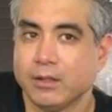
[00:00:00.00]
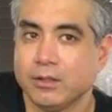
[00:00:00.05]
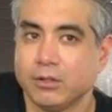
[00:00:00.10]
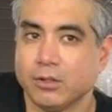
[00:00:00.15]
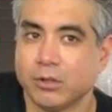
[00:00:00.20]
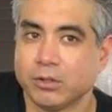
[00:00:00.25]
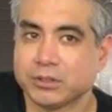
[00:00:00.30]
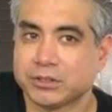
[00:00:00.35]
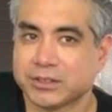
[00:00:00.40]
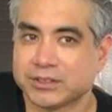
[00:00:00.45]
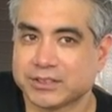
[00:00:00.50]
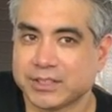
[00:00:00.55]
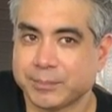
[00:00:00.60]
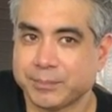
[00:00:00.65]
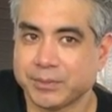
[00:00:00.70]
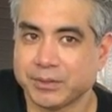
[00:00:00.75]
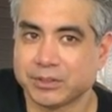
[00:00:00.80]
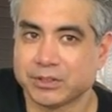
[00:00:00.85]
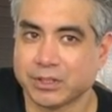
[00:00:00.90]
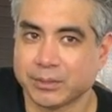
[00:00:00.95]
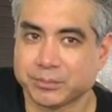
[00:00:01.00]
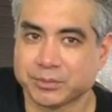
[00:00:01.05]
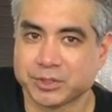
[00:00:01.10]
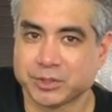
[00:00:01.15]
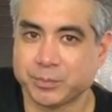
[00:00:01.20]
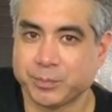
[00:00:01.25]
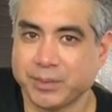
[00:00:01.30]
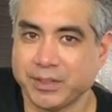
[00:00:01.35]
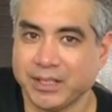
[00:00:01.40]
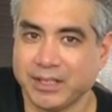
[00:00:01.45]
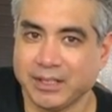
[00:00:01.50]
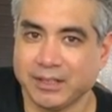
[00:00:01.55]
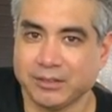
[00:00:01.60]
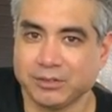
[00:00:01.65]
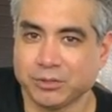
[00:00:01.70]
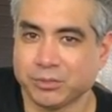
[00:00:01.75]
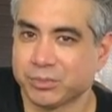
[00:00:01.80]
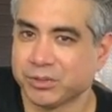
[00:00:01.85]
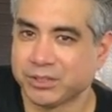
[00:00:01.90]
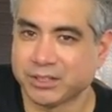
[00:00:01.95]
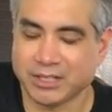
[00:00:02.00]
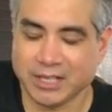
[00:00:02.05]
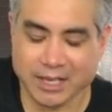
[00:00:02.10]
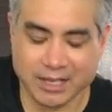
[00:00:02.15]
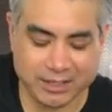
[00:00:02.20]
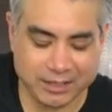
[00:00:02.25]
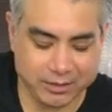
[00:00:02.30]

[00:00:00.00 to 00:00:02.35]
Notice as I built up speed, you really can't